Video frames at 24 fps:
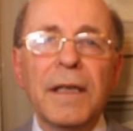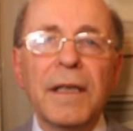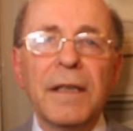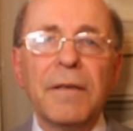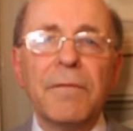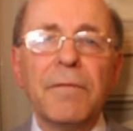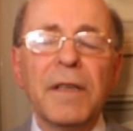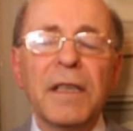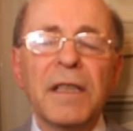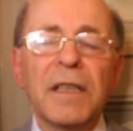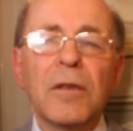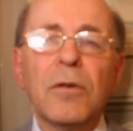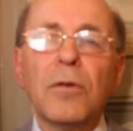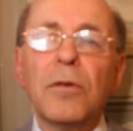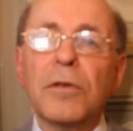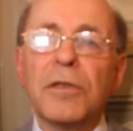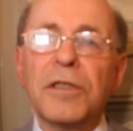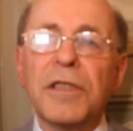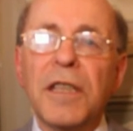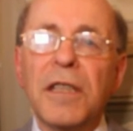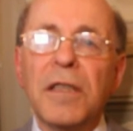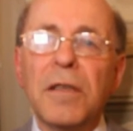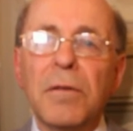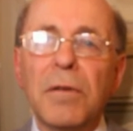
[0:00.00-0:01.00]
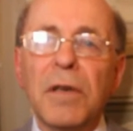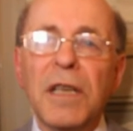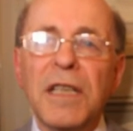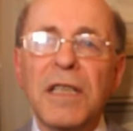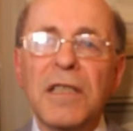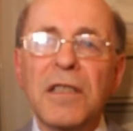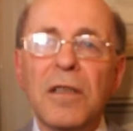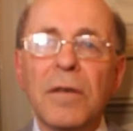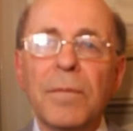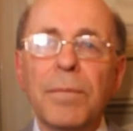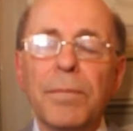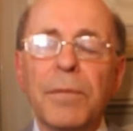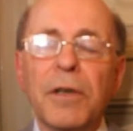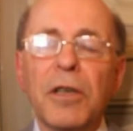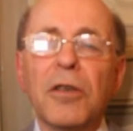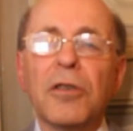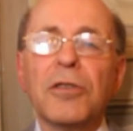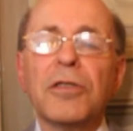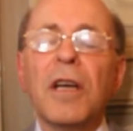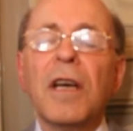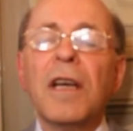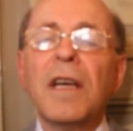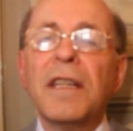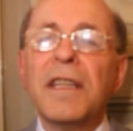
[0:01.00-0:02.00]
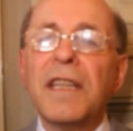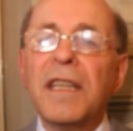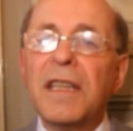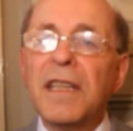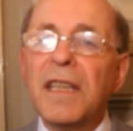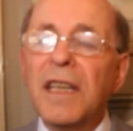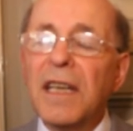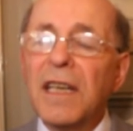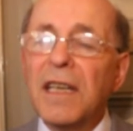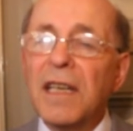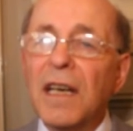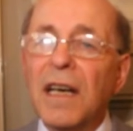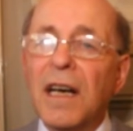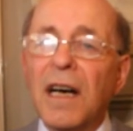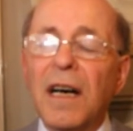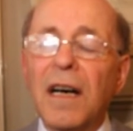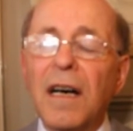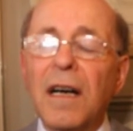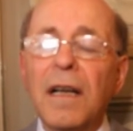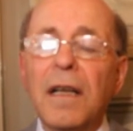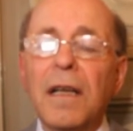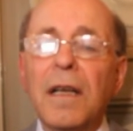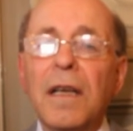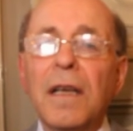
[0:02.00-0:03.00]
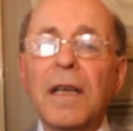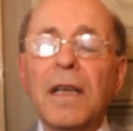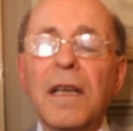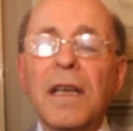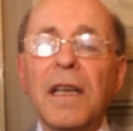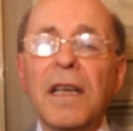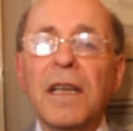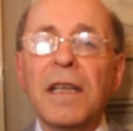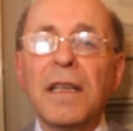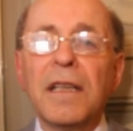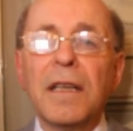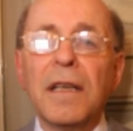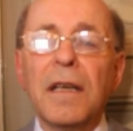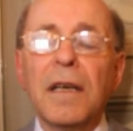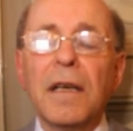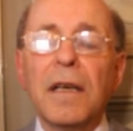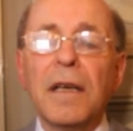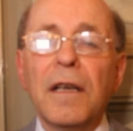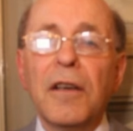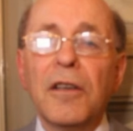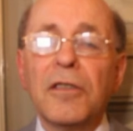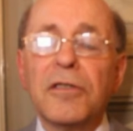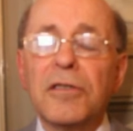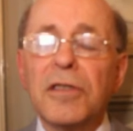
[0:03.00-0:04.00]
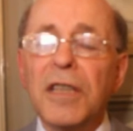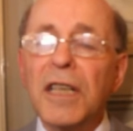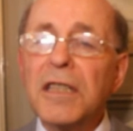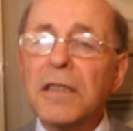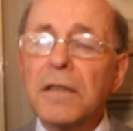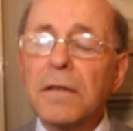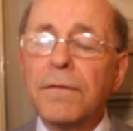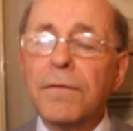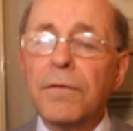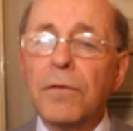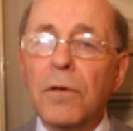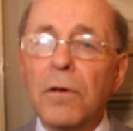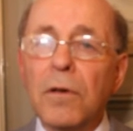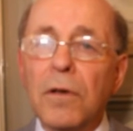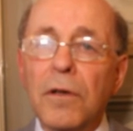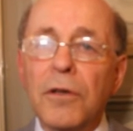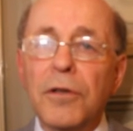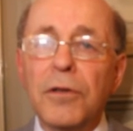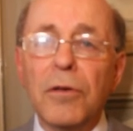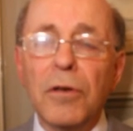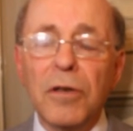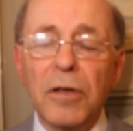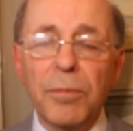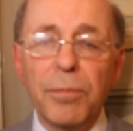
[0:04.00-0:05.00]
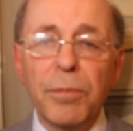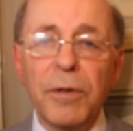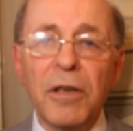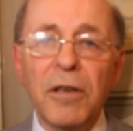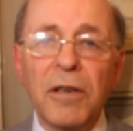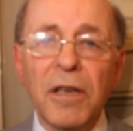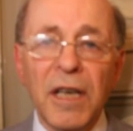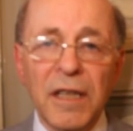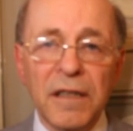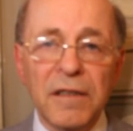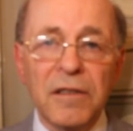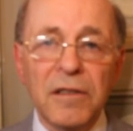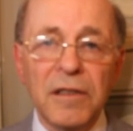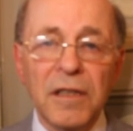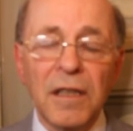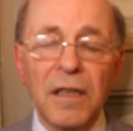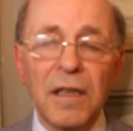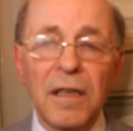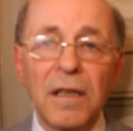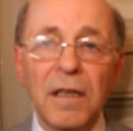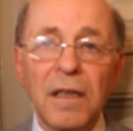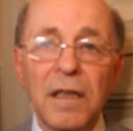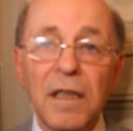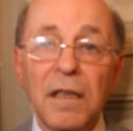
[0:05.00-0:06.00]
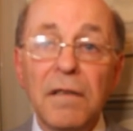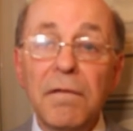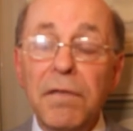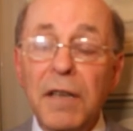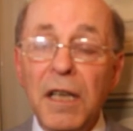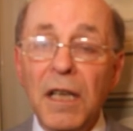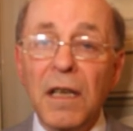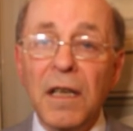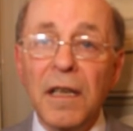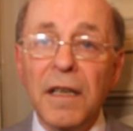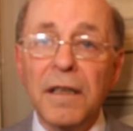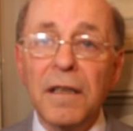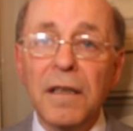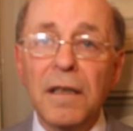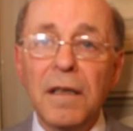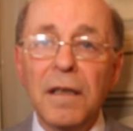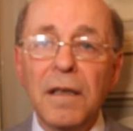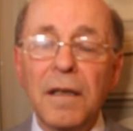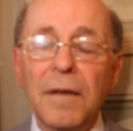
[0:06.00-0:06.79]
in very good situation because then they are in a trustful European country, in Finland.